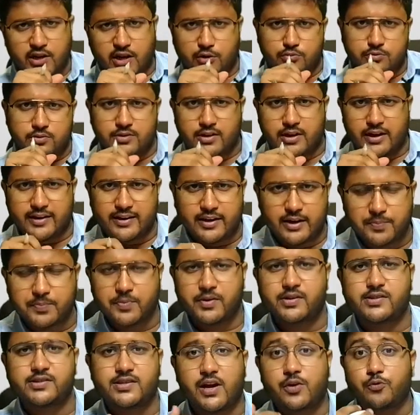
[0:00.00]
Now it
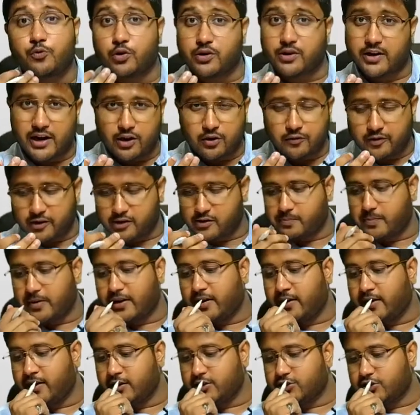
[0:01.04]
depends that what kind of
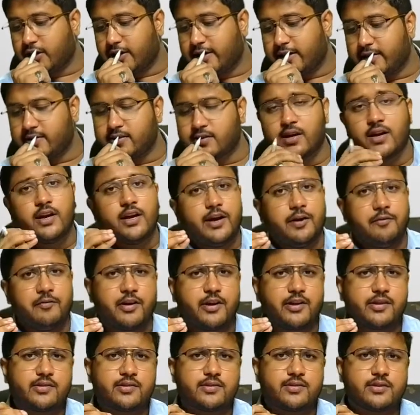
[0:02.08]
expenditure it is. If
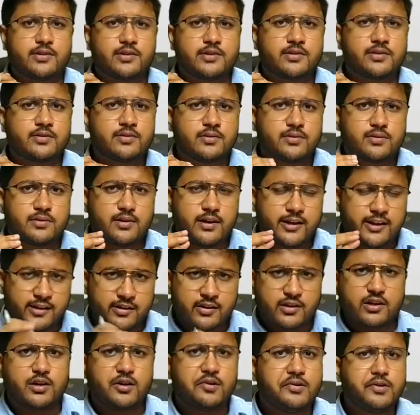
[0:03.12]
it is
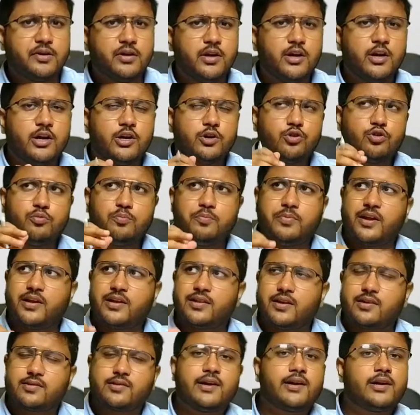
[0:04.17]
incurred to
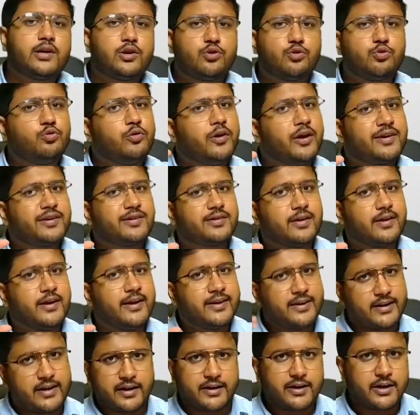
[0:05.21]
bring the asset to its
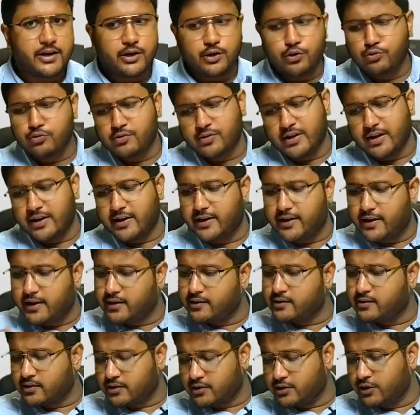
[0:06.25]
intended use, then it
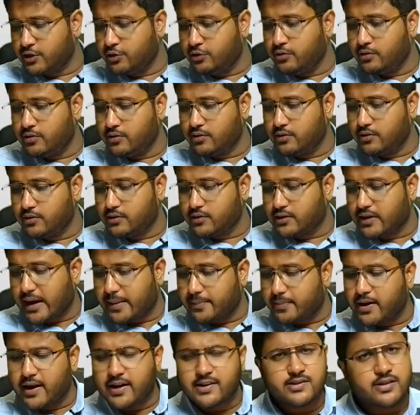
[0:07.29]
is
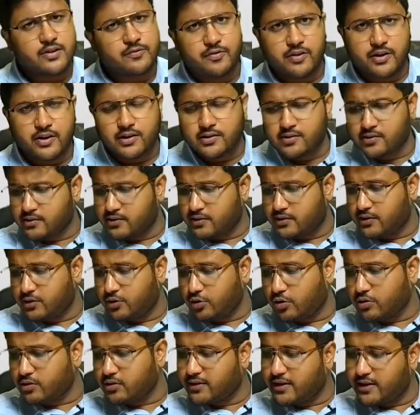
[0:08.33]
capitalized. If it is
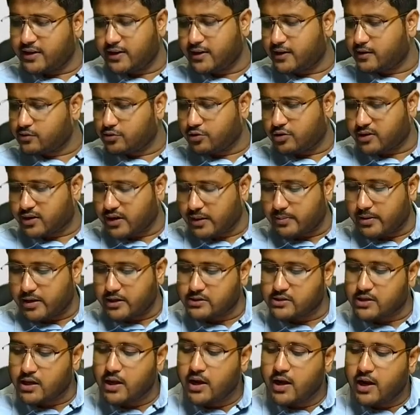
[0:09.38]
not, then it is not
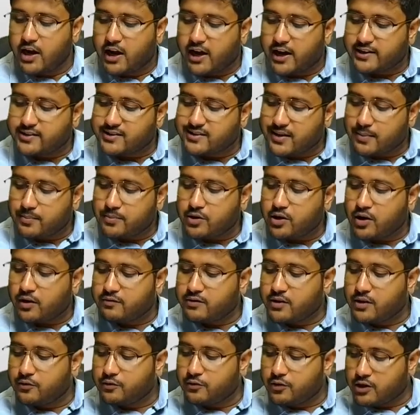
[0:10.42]
capitalized. A summary
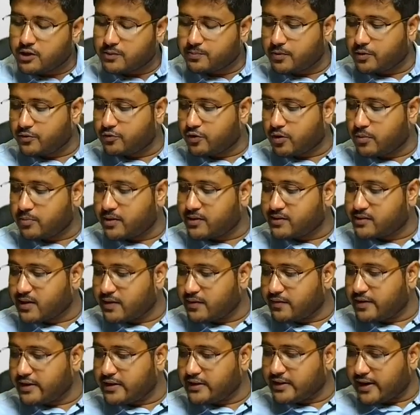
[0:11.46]
of the work performed is
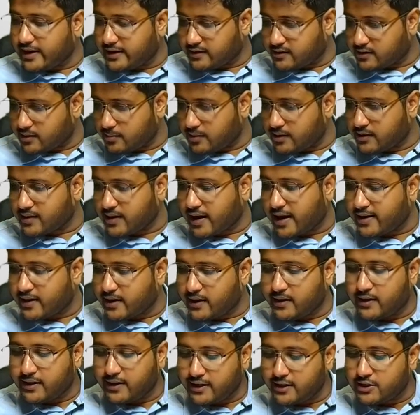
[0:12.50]
given in the exhibits, and
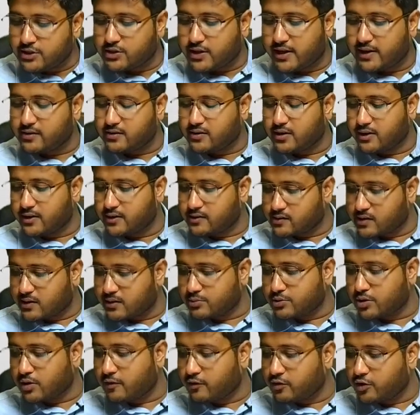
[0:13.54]
in each case the
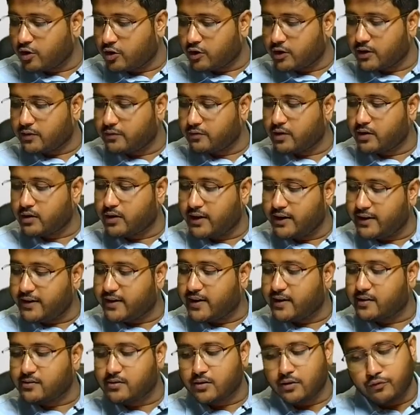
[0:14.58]
description of the auditor
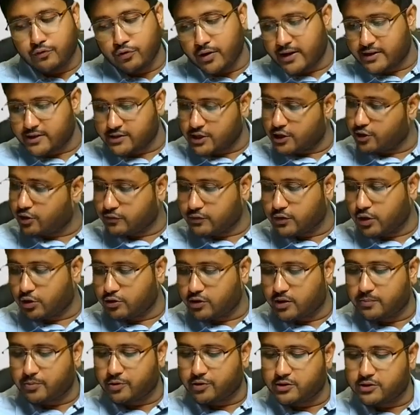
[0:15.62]
indicates the full extent of the
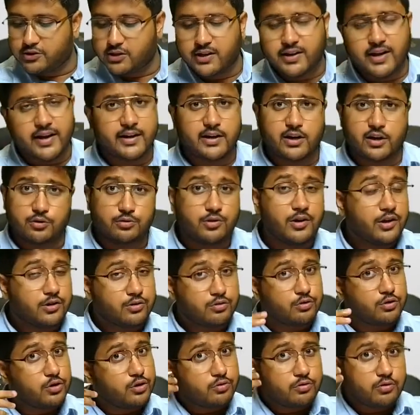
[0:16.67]
audit procedure carried out.
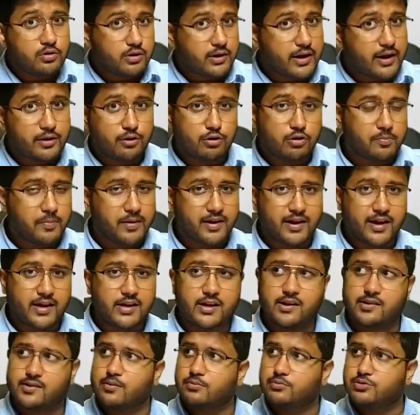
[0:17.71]
So you cannot make
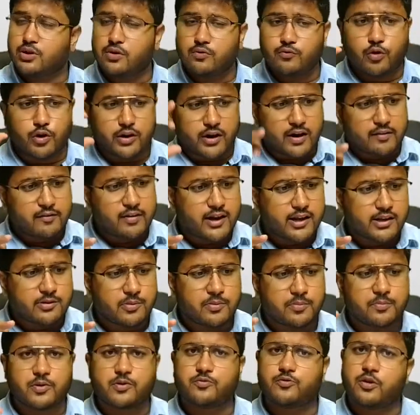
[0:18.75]
any assumption. Whatever has
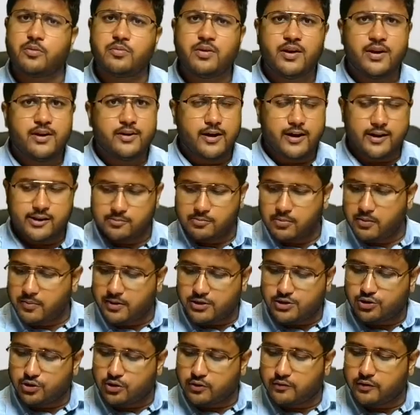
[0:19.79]
been performed, that has been
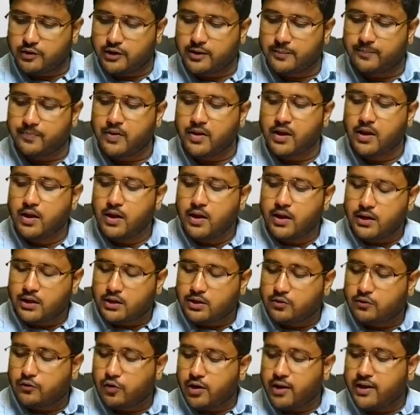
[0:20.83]
mentioned over here. Now,
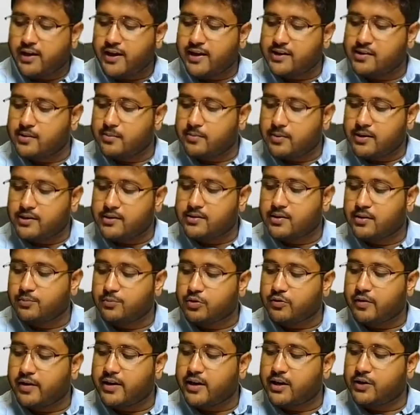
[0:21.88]
the following exhibits
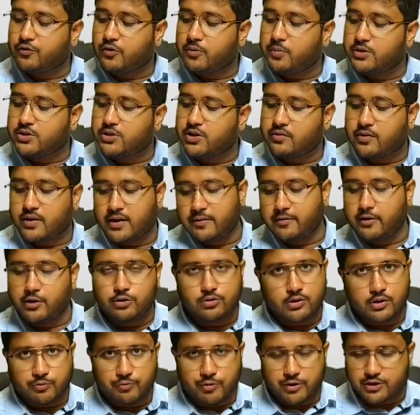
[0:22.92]
provide information relevant
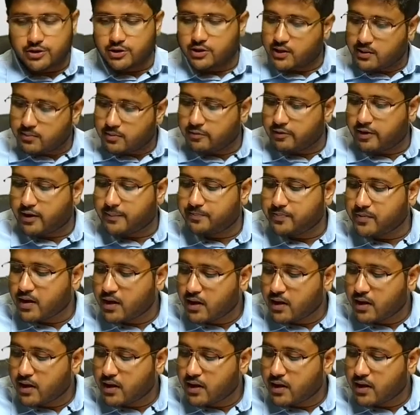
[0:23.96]
to the question. Number 1,